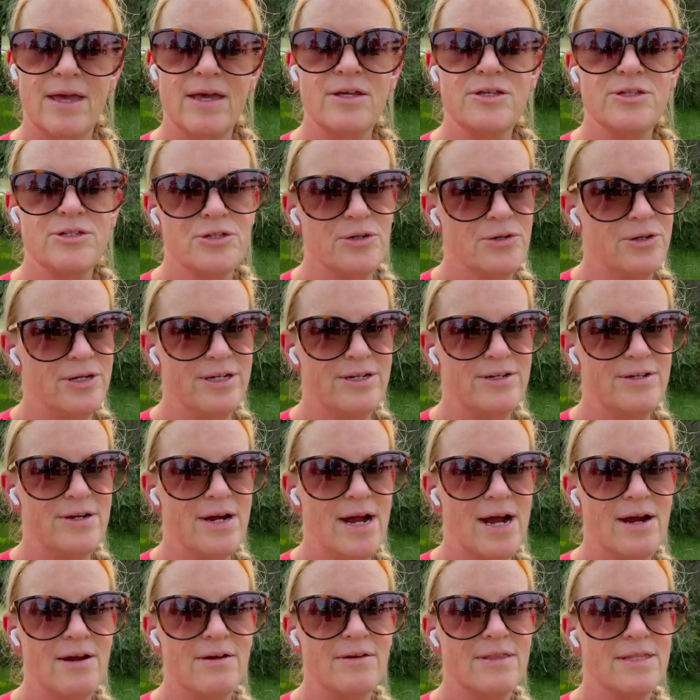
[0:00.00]
So here
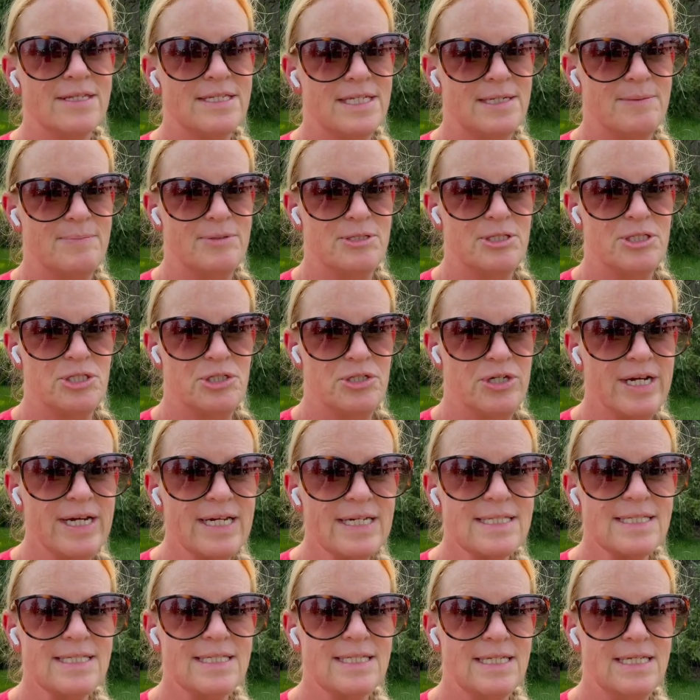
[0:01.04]
are the tips and
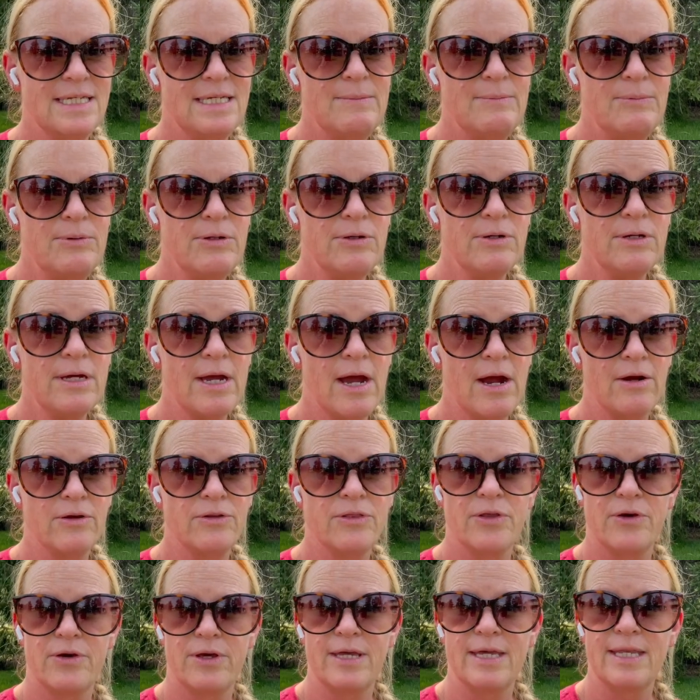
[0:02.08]
tricks to keep your yard
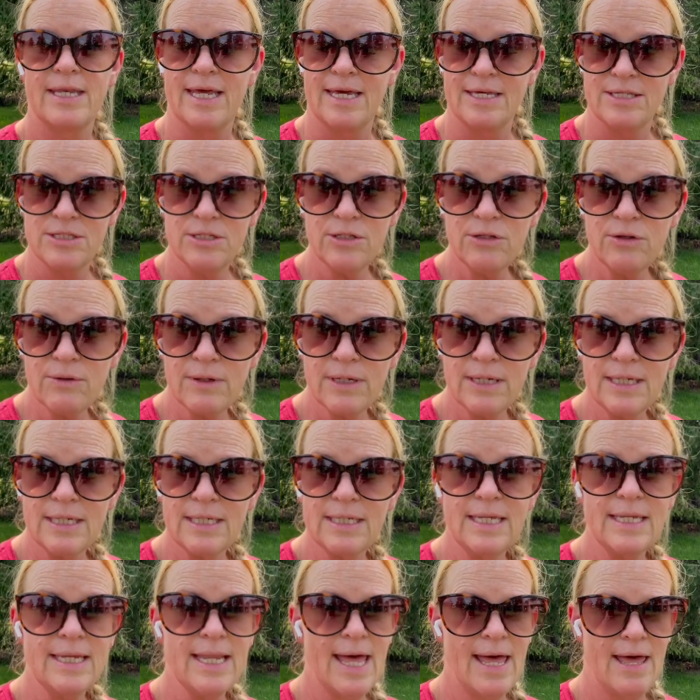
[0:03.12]
looking nice and green
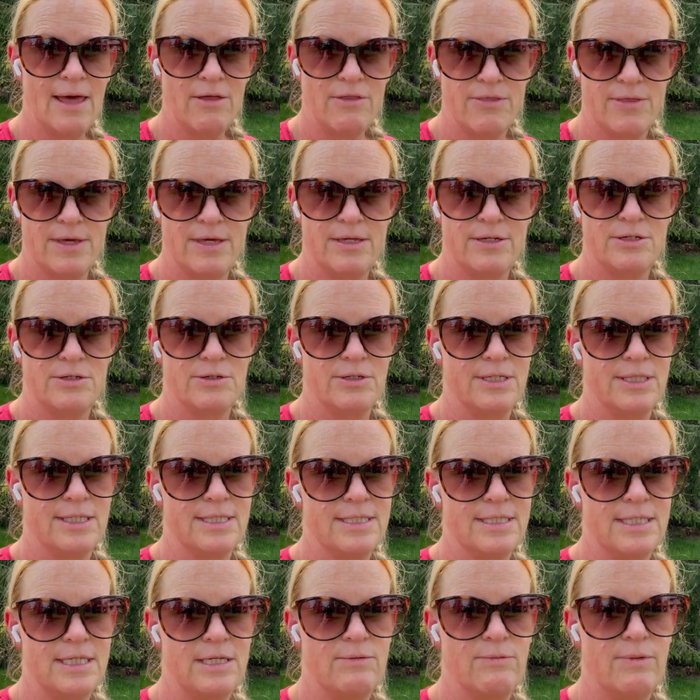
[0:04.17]
and healthy during
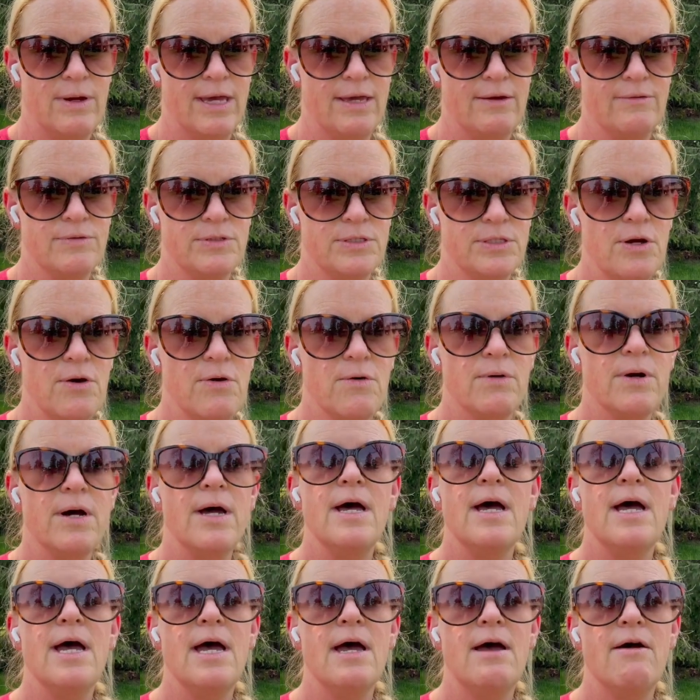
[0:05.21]
this heat wave. So
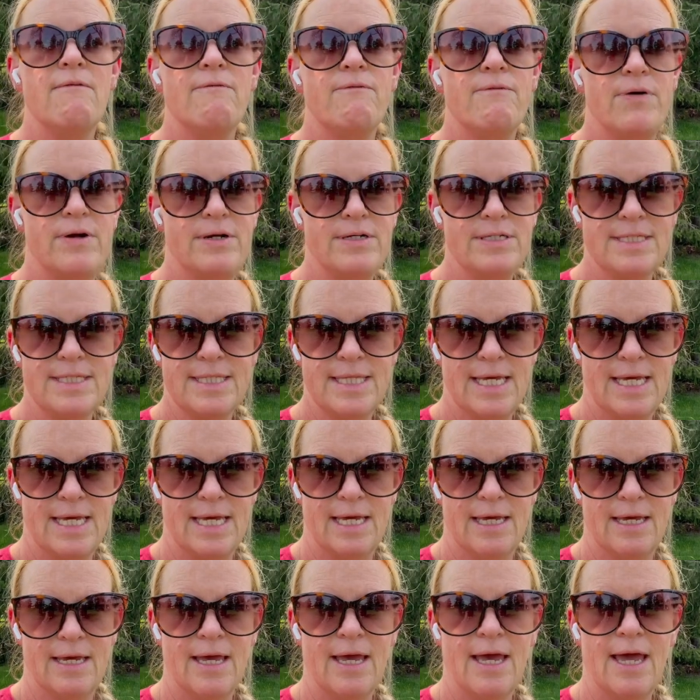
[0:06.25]
first
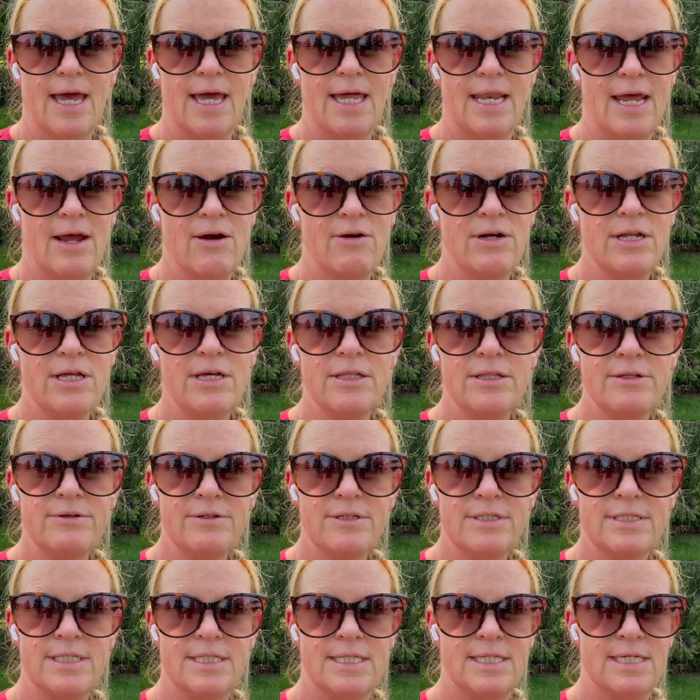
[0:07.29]
thing, and I already
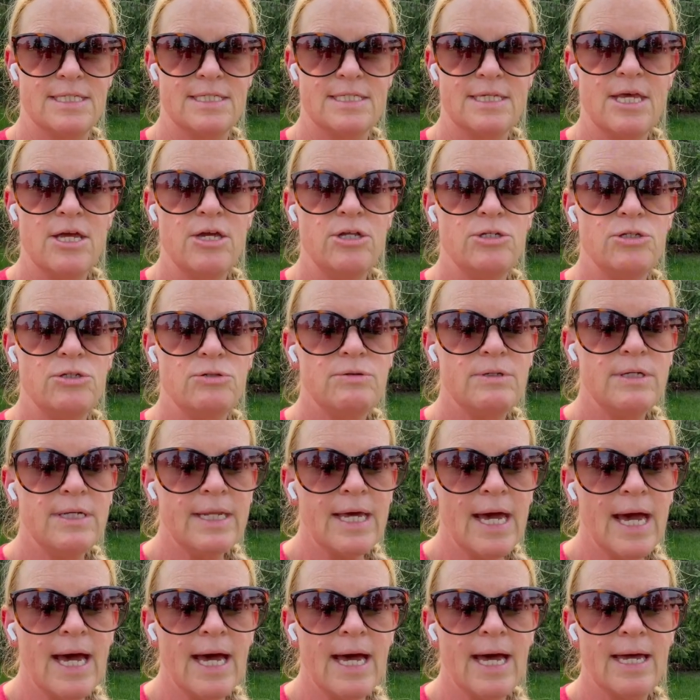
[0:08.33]
alluded to this, do
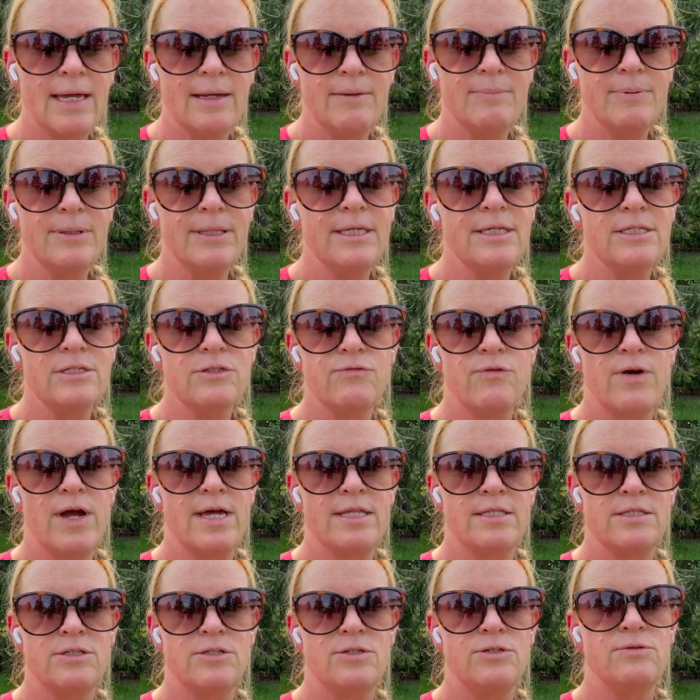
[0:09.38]
not, please
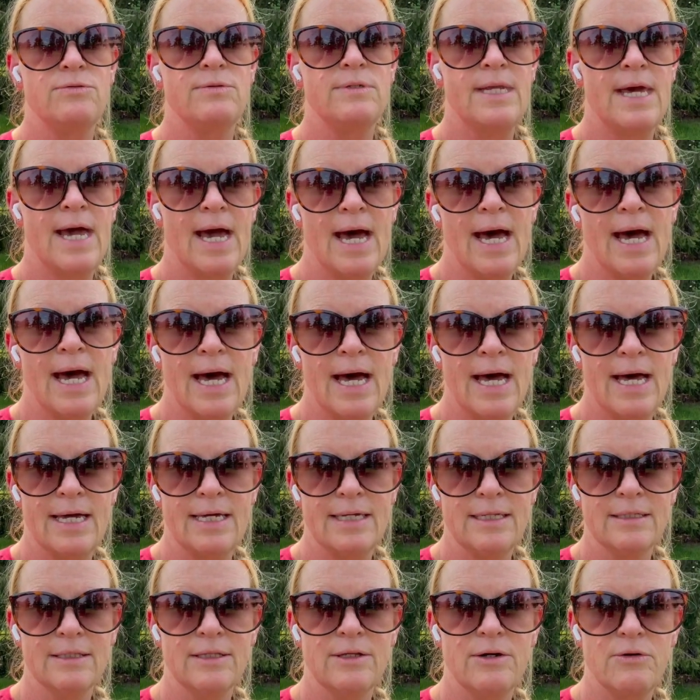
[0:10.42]
friends, do
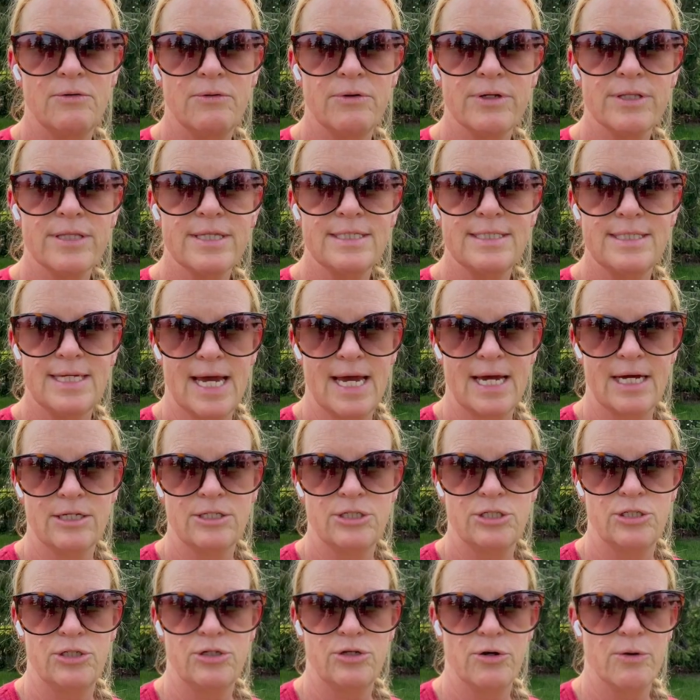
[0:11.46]
not lower the deck
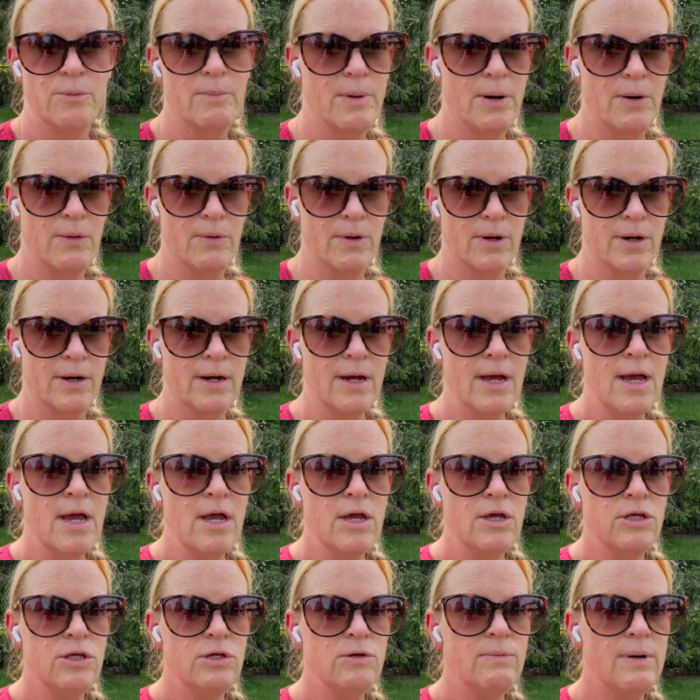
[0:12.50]
to your mower.
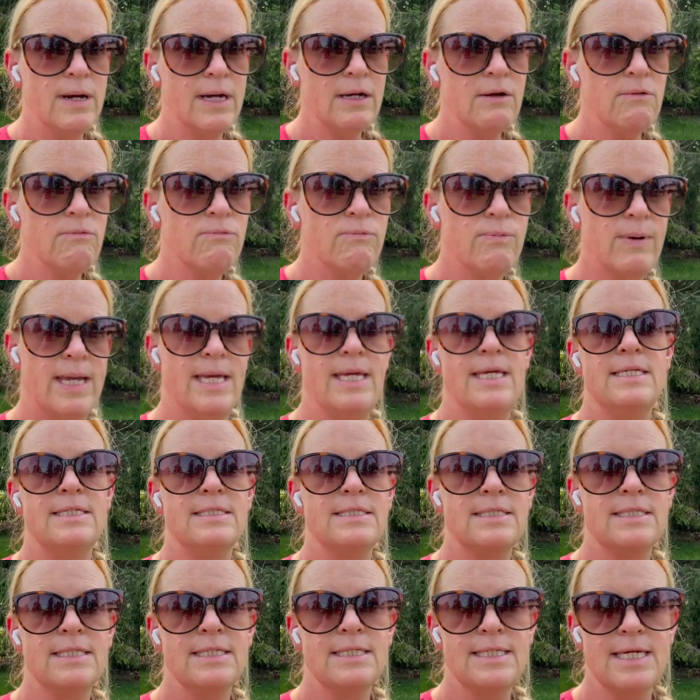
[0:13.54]
You want to raise
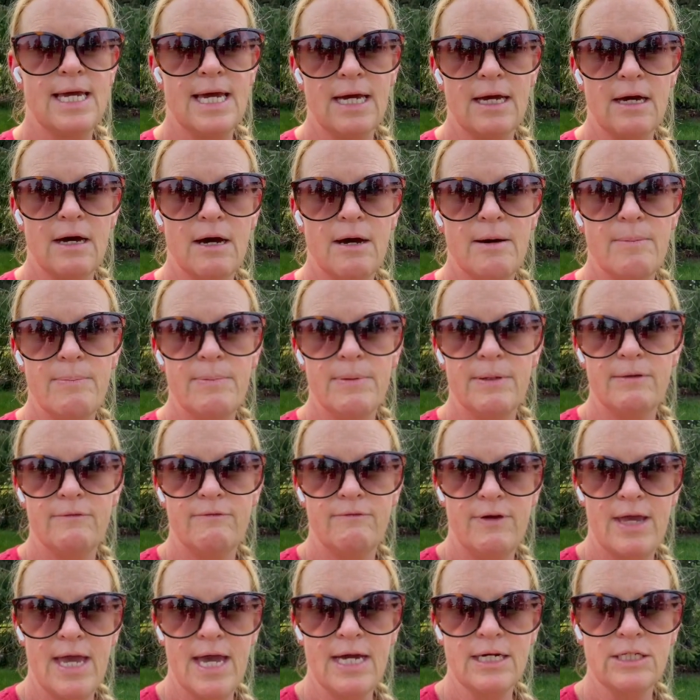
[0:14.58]
the deck up. In
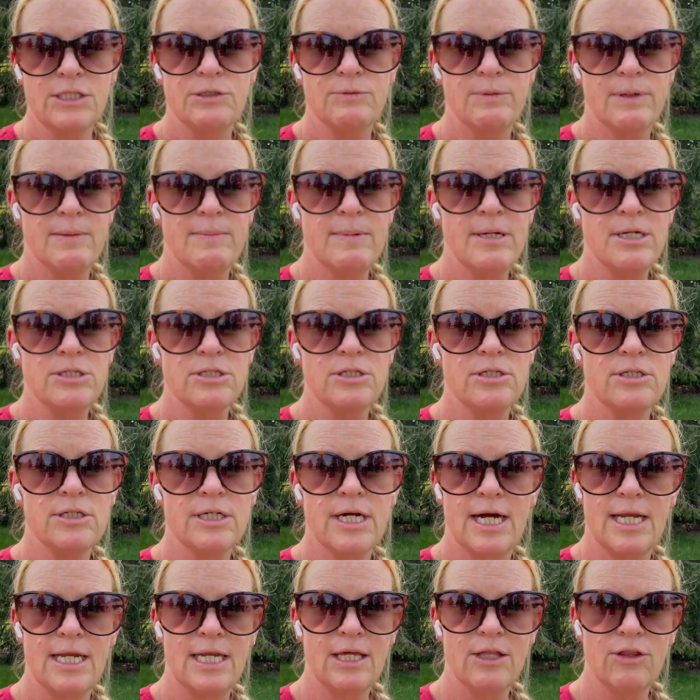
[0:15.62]
fact, you want to make sure you're
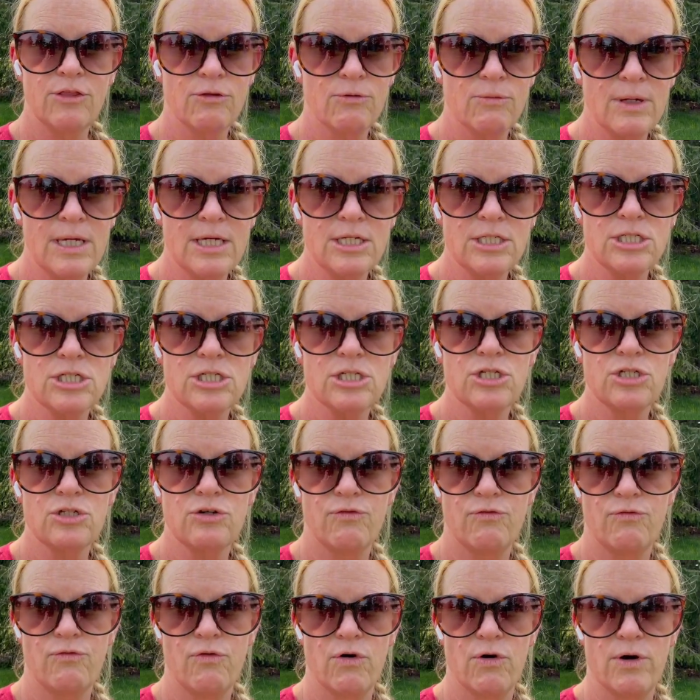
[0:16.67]
cutting 3 inches to
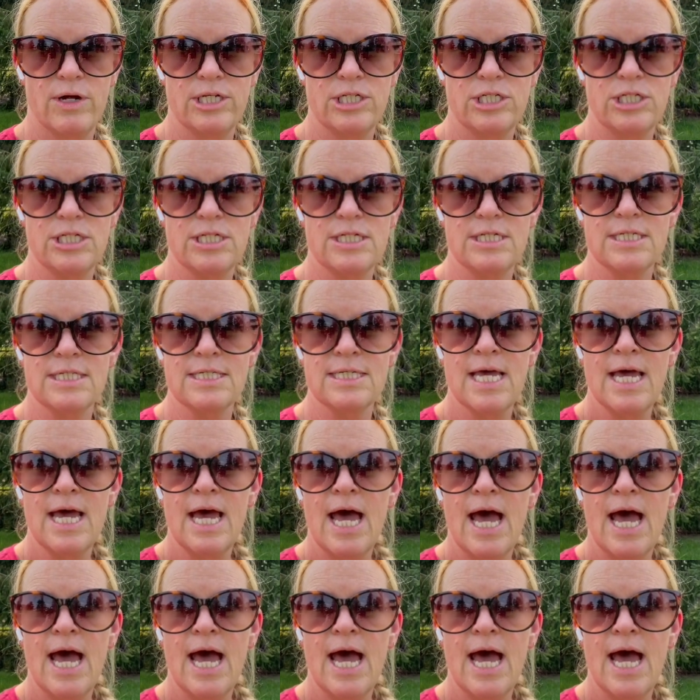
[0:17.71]
4 inches.